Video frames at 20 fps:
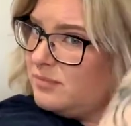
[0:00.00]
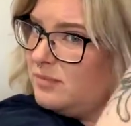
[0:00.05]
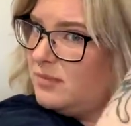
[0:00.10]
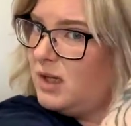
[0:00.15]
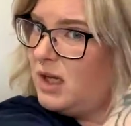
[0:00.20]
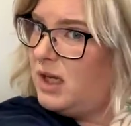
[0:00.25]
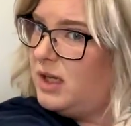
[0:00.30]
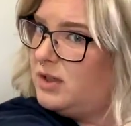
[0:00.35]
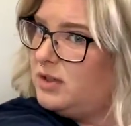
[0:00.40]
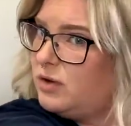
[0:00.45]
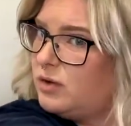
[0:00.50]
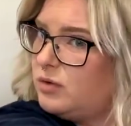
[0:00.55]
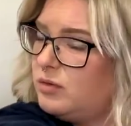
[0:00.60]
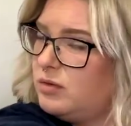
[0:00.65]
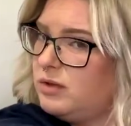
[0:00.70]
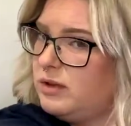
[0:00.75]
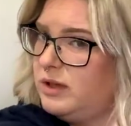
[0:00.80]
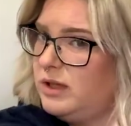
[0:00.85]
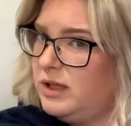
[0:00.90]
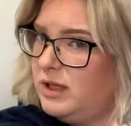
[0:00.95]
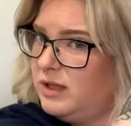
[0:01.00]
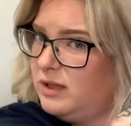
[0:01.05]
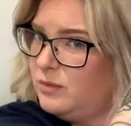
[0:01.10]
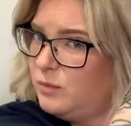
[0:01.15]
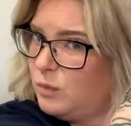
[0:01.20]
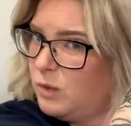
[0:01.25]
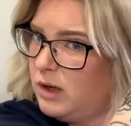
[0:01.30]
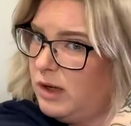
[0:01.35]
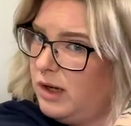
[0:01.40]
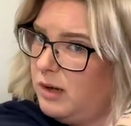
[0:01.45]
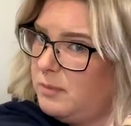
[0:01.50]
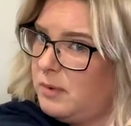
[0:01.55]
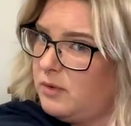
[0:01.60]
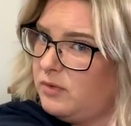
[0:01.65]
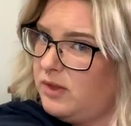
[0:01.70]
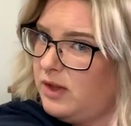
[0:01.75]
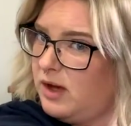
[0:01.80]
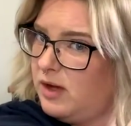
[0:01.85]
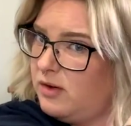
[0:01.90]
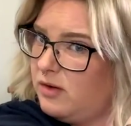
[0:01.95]
I don't really worry about
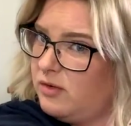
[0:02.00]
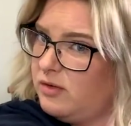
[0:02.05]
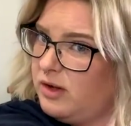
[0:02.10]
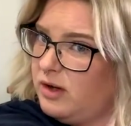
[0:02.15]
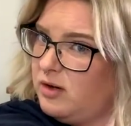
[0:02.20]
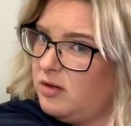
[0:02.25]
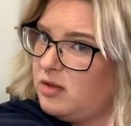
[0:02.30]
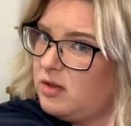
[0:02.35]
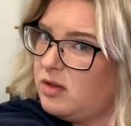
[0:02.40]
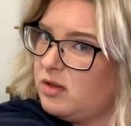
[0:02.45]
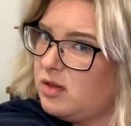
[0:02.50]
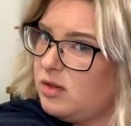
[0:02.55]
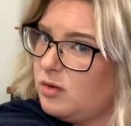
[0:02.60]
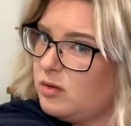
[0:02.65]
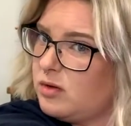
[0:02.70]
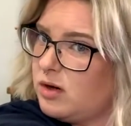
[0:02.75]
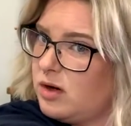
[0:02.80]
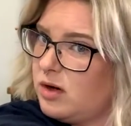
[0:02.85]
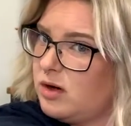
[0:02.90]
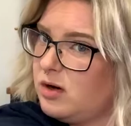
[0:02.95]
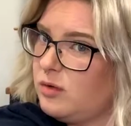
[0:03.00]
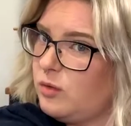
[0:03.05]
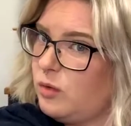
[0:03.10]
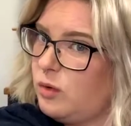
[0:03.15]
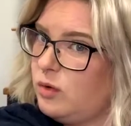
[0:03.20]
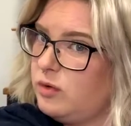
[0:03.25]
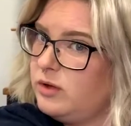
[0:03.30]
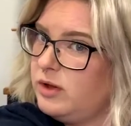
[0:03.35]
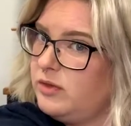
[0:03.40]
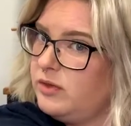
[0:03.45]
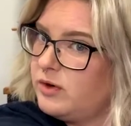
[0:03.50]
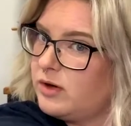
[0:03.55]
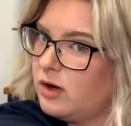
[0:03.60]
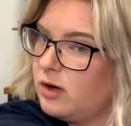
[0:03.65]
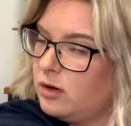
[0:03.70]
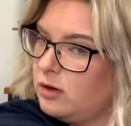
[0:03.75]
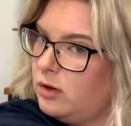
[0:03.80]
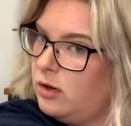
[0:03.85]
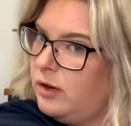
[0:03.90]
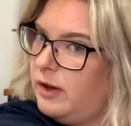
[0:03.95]
the under layers because those are holding the
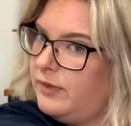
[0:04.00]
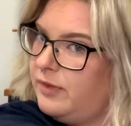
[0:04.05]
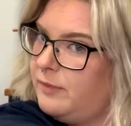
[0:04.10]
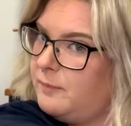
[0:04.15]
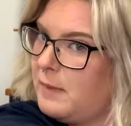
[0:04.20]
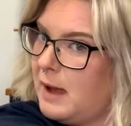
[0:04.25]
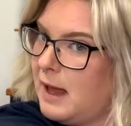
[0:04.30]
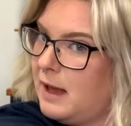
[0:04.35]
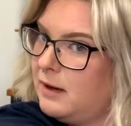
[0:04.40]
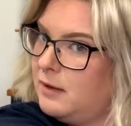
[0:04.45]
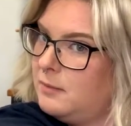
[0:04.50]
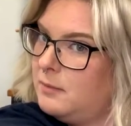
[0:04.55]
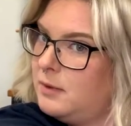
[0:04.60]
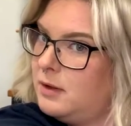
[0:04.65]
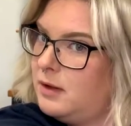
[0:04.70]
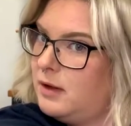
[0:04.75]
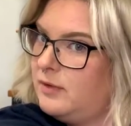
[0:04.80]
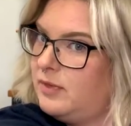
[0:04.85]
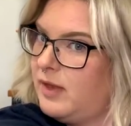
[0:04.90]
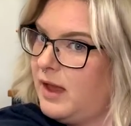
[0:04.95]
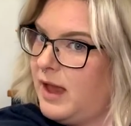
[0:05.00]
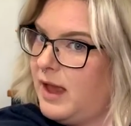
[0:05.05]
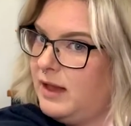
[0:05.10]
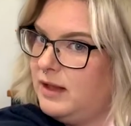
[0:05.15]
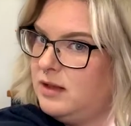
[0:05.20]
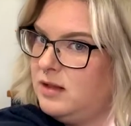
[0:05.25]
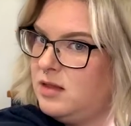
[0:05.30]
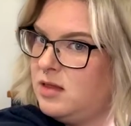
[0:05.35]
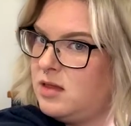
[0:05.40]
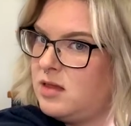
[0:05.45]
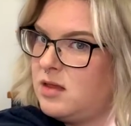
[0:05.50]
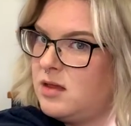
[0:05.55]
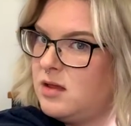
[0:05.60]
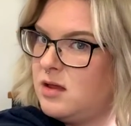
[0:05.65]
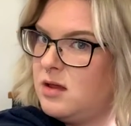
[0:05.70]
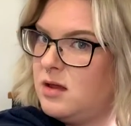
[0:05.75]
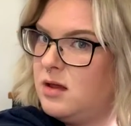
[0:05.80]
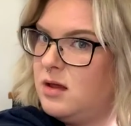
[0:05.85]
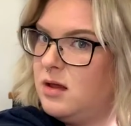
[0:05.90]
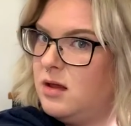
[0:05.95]
curl at the bottom, at the ends.
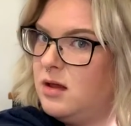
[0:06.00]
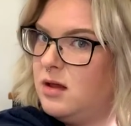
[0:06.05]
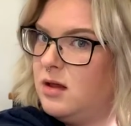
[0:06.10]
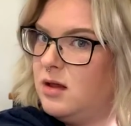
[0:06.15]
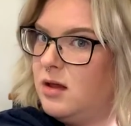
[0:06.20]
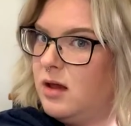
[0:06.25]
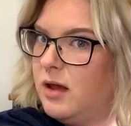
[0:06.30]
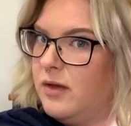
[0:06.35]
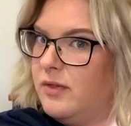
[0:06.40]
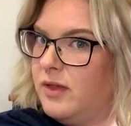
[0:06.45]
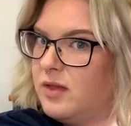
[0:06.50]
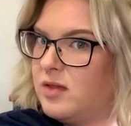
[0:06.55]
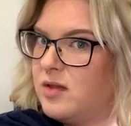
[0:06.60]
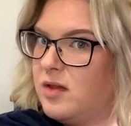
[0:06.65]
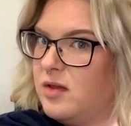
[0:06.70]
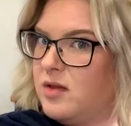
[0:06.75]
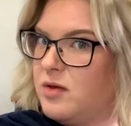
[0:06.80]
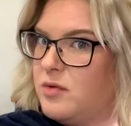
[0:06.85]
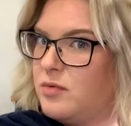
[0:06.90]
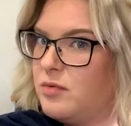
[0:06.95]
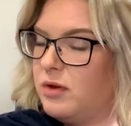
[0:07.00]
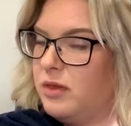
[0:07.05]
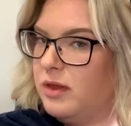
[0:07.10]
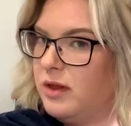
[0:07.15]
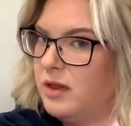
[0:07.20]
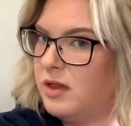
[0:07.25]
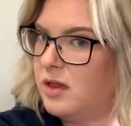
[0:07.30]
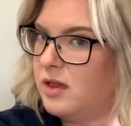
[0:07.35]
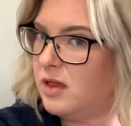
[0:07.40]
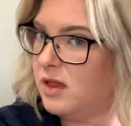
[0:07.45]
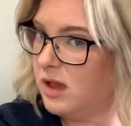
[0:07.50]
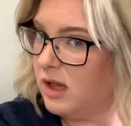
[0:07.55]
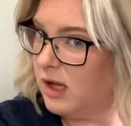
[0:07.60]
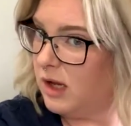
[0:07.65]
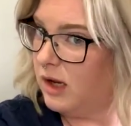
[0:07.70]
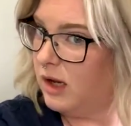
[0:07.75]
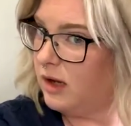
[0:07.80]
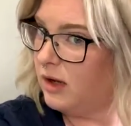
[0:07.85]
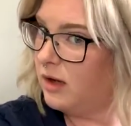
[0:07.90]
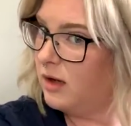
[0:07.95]
And that's all you really
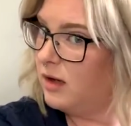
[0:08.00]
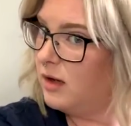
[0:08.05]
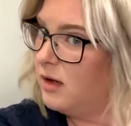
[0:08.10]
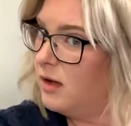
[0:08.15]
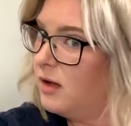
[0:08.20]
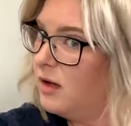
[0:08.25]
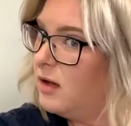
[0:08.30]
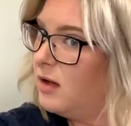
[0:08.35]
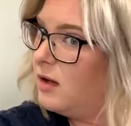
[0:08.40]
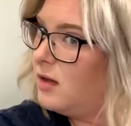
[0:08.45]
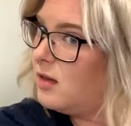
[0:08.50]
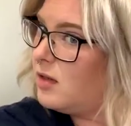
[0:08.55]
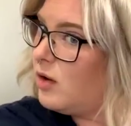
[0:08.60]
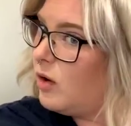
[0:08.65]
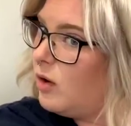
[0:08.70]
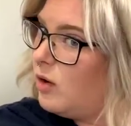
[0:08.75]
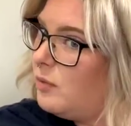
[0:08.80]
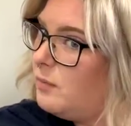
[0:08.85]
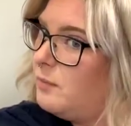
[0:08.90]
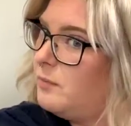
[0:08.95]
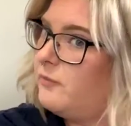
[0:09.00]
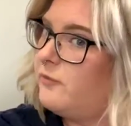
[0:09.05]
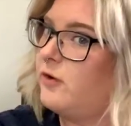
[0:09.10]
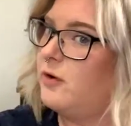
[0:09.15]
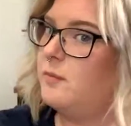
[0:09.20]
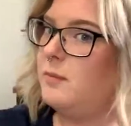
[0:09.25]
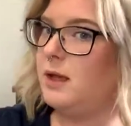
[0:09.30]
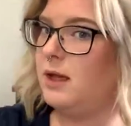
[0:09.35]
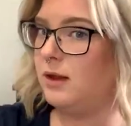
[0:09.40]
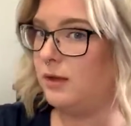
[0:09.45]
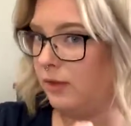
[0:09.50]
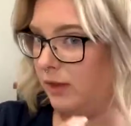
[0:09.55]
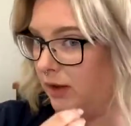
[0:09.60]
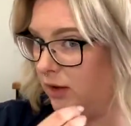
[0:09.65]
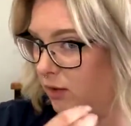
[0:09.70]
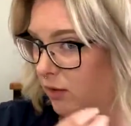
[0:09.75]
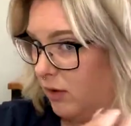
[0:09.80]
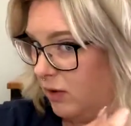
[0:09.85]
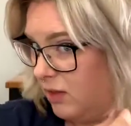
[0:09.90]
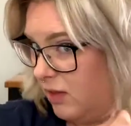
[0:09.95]
see. So for me, like
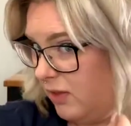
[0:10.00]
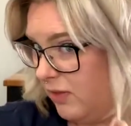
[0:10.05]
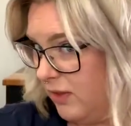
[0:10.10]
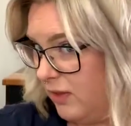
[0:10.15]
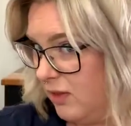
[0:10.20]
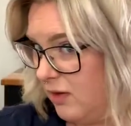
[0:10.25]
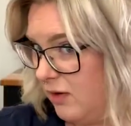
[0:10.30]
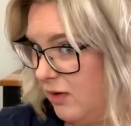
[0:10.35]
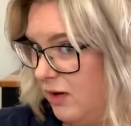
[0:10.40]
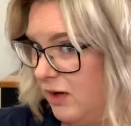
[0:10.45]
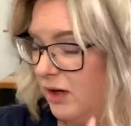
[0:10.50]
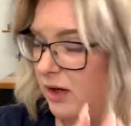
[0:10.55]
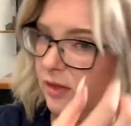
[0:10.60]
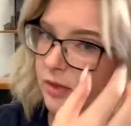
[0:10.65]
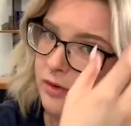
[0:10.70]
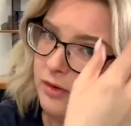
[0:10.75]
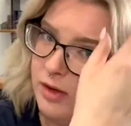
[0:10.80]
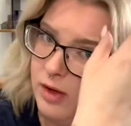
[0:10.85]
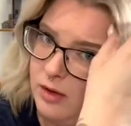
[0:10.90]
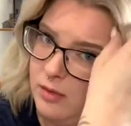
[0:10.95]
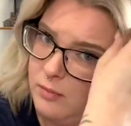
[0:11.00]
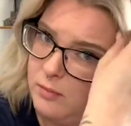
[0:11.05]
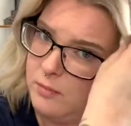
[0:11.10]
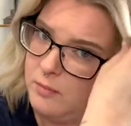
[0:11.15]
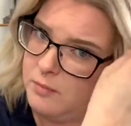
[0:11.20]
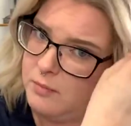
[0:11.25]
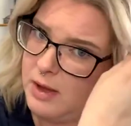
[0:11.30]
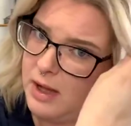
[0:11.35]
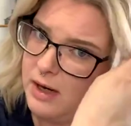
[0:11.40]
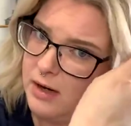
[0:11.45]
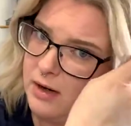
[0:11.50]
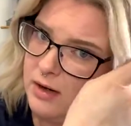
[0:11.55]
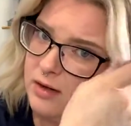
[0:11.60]
you can see, that's already looking better.